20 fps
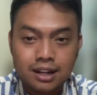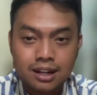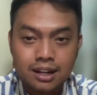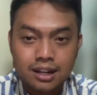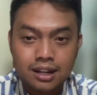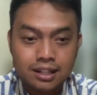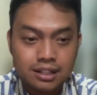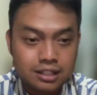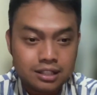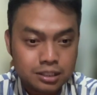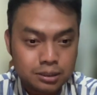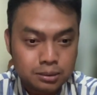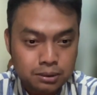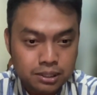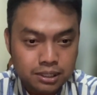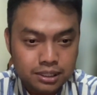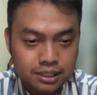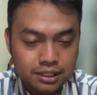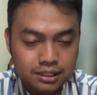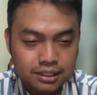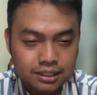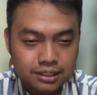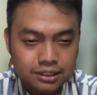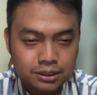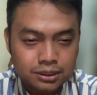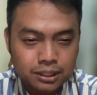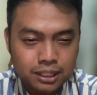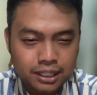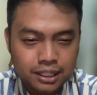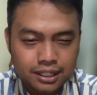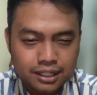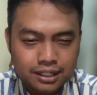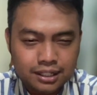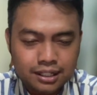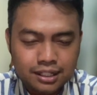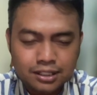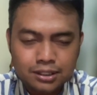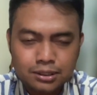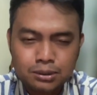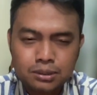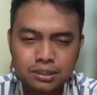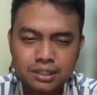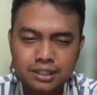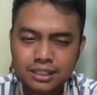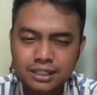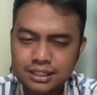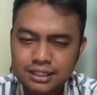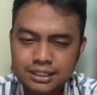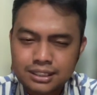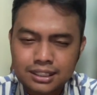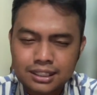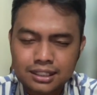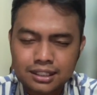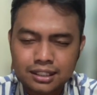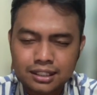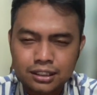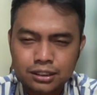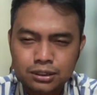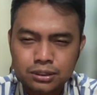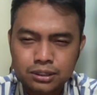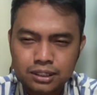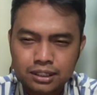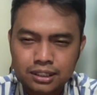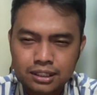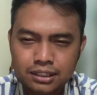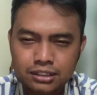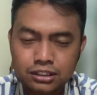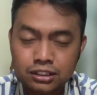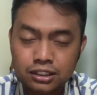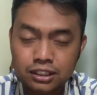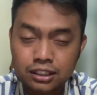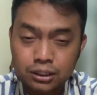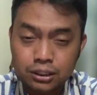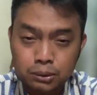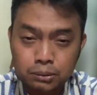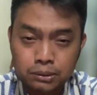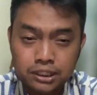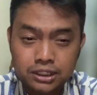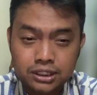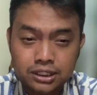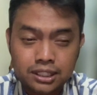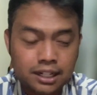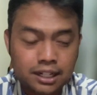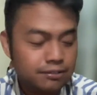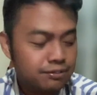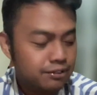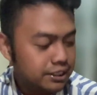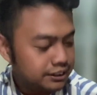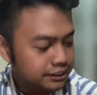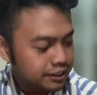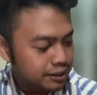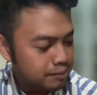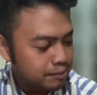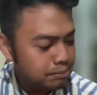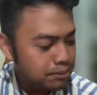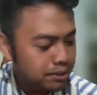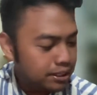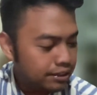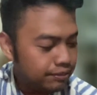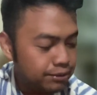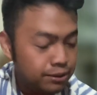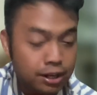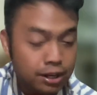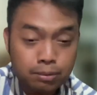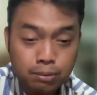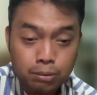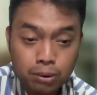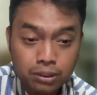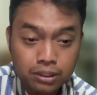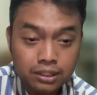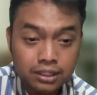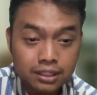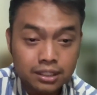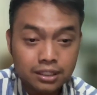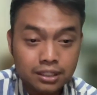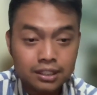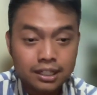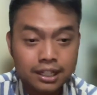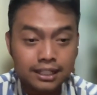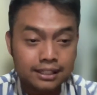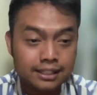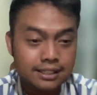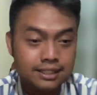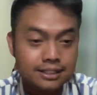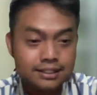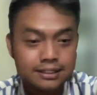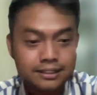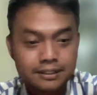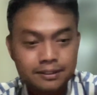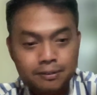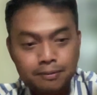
in this world. So like natural instinct, natural intuition, like for example, if you have water like this,